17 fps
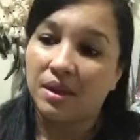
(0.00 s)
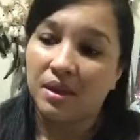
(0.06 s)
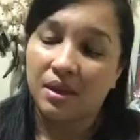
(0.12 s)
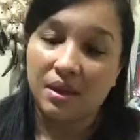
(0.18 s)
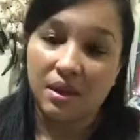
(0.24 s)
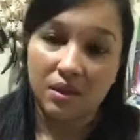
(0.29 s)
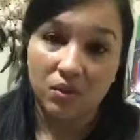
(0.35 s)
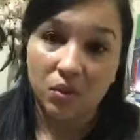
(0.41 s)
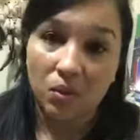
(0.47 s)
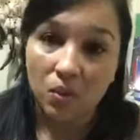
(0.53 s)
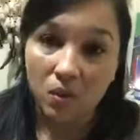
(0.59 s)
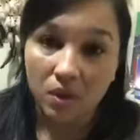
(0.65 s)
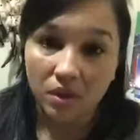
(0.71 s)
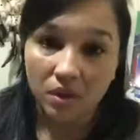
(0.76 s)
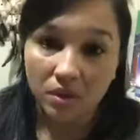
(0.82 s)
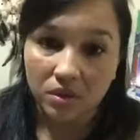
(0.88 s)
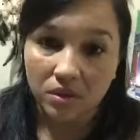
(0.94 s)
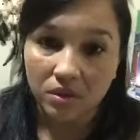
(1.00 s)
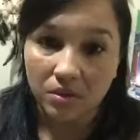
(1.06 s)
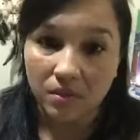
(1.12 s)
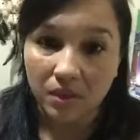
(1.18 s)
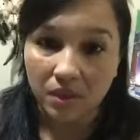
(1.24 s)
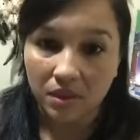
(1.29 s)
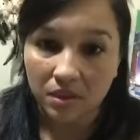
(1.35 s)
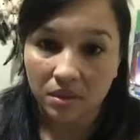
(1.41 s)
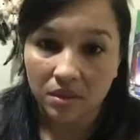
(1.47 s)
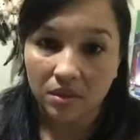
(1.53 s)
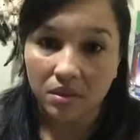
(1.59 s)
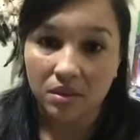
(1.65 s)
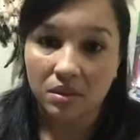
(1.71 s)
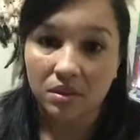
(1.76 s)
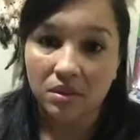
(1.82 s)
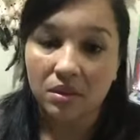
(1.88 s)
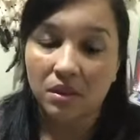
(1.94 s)
that you want to be,
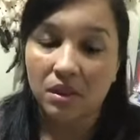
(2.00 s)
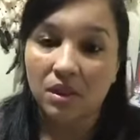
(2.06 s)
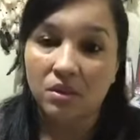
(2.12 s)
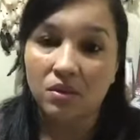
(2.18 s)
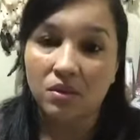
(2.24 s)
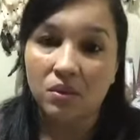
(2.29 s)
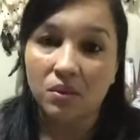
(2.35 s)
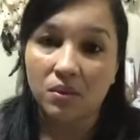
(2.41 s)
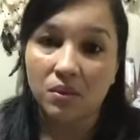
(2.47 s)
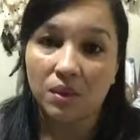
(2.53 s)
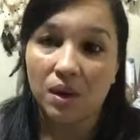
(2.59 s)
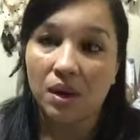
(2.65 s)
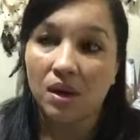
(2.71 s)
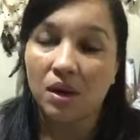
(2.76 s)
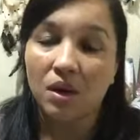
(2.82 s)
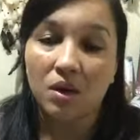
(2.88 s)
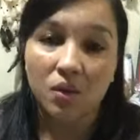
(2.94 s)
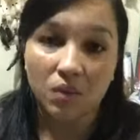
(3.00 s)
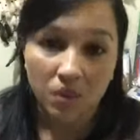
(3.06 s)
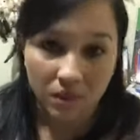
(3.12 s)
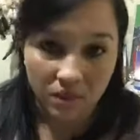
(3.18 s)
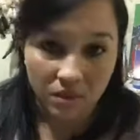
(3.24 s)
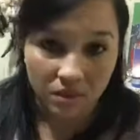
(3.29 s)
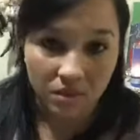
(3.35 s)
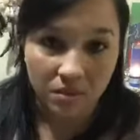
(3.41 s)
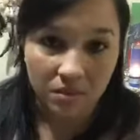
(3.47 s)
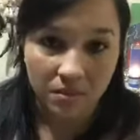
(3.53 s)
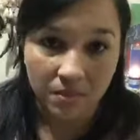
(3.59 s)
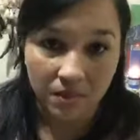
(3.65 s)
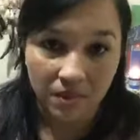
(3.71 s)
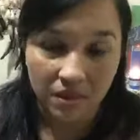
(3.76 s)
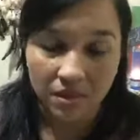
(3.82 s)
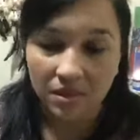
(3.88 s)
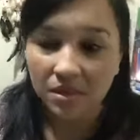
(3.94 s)
that you are looking to
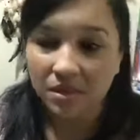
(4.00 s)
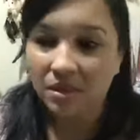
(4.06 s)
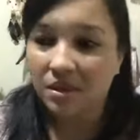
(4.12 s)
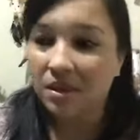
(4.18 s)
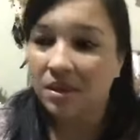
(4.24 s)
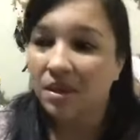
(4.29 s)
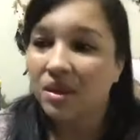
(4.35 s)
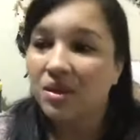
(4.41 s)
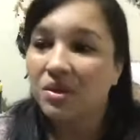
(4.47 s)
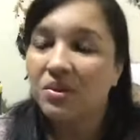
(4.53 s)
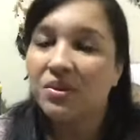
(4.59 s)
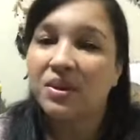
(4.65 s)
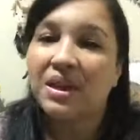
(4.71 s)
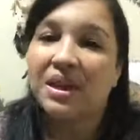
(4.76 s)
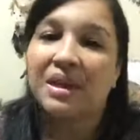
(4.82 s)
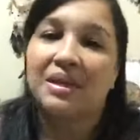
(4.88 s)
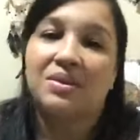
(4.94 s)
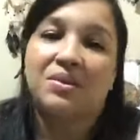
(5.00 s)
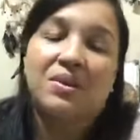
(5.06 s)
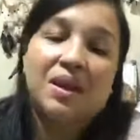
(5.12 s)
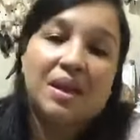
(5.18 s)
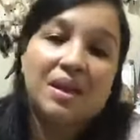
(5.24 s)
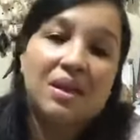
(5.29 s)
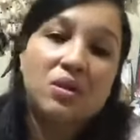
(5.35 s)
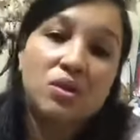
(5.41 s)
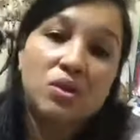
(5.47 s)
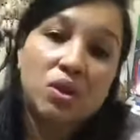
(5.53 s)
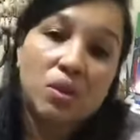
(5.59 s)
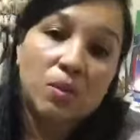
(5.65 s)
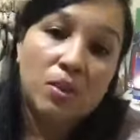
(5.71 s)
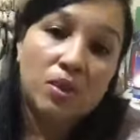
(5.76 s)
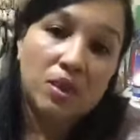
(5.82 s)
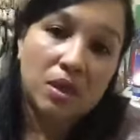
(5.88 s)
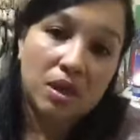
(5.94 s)
be, to get those
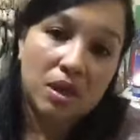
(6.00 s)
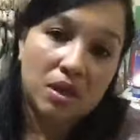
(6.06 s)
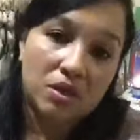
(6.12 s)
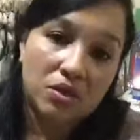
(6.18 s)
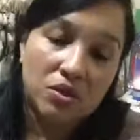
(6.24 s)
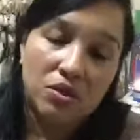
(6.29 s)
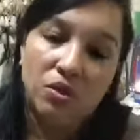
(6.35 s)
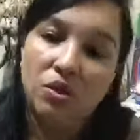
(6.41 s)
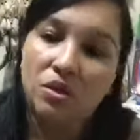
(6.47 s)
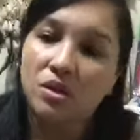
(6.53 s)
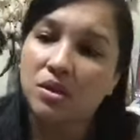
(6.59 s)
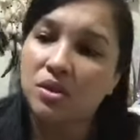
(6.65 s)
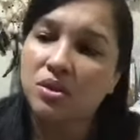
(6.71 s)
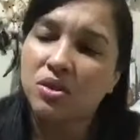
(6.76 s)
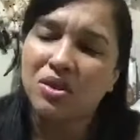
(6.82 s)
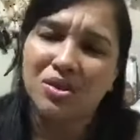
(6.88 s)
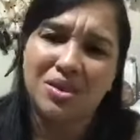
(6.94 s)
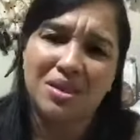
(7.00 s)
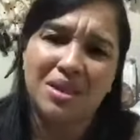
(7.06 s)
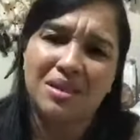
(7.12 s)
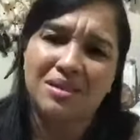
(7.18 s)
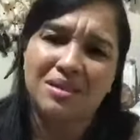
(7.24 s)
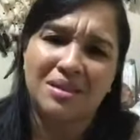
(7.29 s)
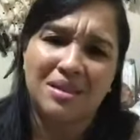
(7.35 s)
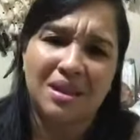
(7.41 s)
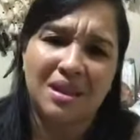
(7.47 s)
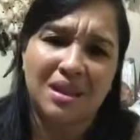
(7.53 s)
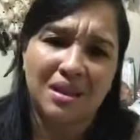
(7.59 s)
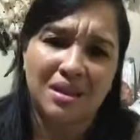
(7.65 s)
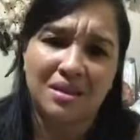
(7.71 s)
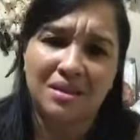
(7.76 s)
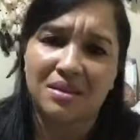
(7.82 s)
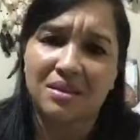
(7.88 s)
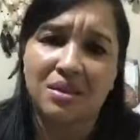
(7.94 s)
communication, not just seeing
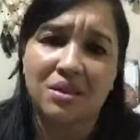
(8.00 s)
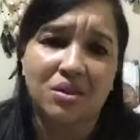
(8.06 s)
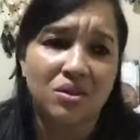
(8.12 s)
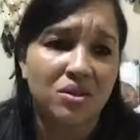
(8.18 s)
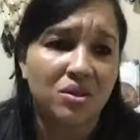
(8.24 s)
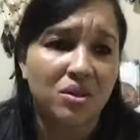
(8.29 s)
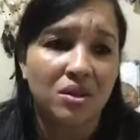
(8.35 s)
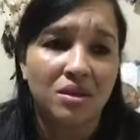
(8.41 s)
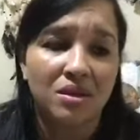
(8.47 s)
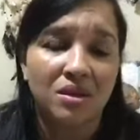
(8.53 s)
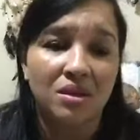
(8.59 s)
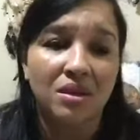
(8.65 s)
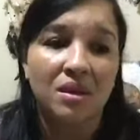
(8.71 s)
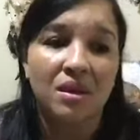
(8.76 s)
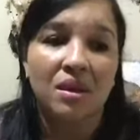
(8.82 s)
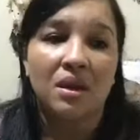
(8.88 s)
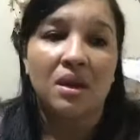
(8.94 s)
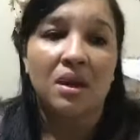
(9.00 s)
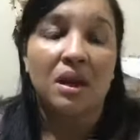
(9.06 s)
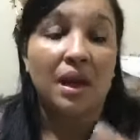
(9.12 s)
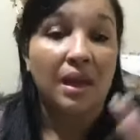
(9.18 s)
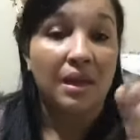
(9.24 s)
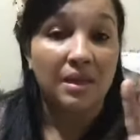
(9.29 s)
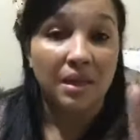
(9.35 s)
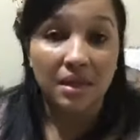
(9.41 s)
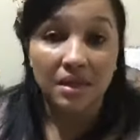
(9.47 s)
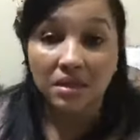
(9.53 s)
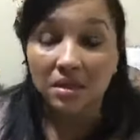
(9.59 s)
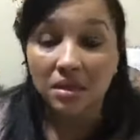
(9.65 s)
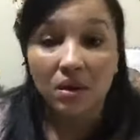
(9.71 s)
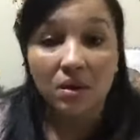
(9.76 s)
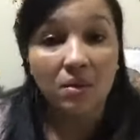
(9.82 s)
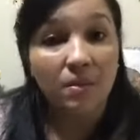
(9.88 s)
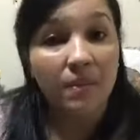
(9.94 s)
signs, not just, and that's
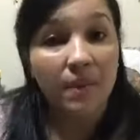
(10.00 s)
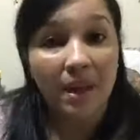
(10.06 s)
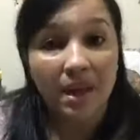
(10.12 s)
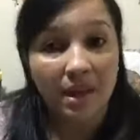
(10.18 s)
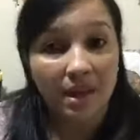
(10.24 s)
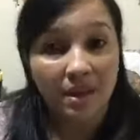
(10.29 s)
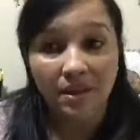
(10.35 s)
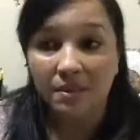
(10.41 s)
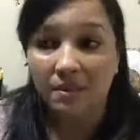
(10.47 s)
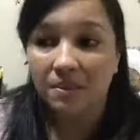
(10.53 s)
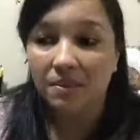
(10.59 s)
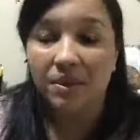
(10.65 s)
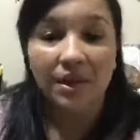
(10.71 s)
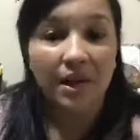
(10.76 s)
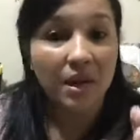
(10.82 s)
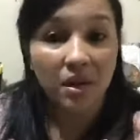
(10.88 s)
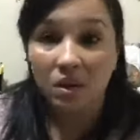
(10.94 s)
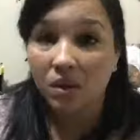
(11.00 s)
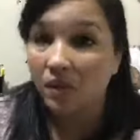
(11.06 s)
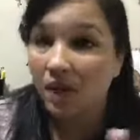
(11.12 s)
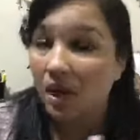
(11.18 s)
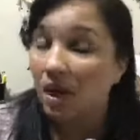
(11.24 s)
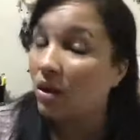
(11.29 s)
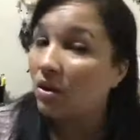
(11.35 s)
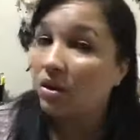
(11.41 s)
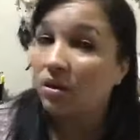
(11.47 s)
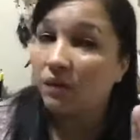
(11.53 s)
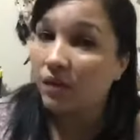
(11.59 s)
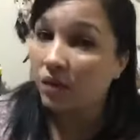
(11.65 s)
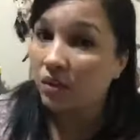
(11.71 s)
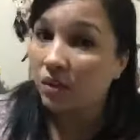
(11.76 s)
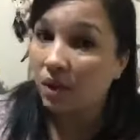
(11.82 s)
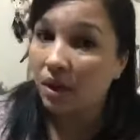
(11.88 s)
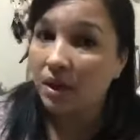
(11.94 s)
not bad, but I know that all of
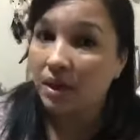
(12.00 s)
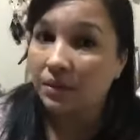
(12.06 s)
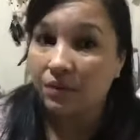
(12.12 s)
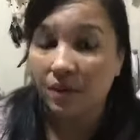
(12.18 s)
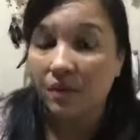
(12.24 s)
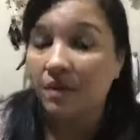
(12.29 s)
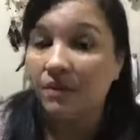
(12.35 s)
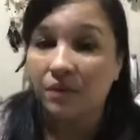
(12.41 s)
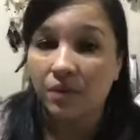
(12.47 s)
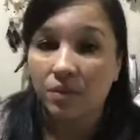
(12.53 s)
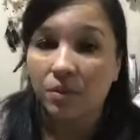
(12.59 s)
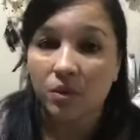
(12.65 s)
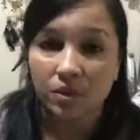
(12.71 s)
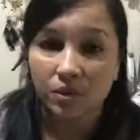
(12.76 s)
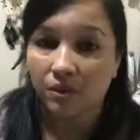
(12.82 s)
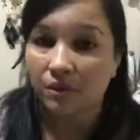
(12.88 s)
you are craving for more